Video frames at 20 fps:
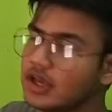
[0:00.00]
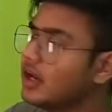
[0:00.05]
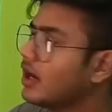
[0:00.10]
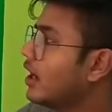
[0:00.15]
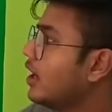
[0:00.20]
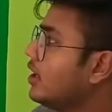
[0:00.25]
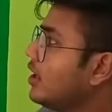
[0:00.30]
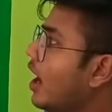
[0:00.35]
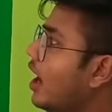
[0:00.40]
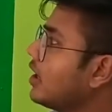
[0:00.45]

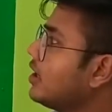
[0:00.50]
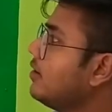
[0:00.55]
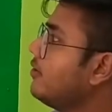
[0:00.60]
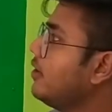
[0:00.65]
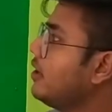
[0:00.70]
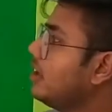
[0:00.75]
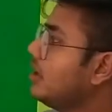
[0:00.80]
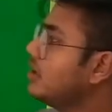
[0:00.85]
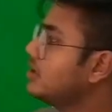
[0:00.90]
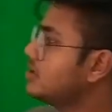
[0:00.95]

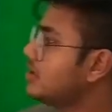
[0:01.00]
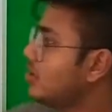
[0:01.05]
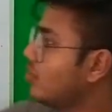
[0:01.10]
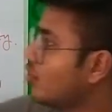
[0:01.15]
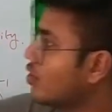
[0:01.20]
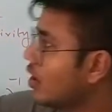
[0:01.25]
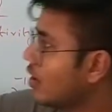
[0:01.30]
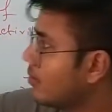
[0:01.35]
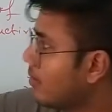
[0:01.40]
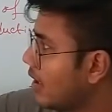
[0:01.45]
Conductivity is
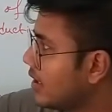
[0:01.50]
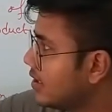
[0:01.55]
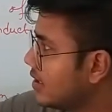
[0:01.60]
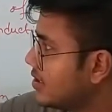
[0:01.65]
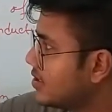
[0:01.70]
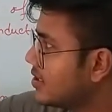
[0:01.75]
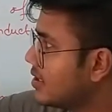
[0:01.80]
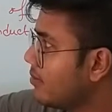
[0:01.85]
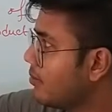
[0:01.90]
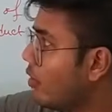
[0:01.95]
denoted by
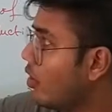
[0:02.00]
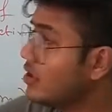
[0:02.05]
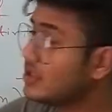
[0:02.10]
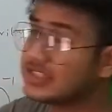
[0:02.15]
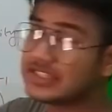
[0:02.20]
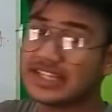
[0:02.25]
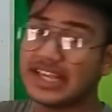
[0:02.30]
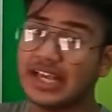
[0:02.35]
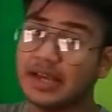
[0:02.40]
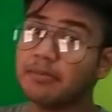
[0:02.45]
this symbol
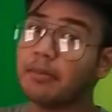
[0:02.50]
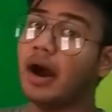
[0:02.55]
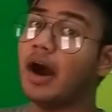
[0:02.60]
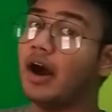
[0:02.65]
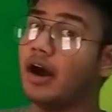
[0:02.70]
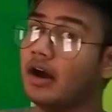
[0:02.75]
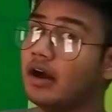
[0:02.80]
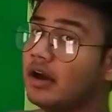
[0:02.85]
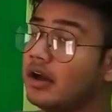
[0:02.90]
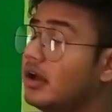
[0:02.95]

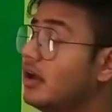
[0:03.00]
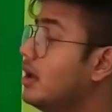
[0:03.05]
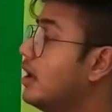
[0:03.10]
sigma,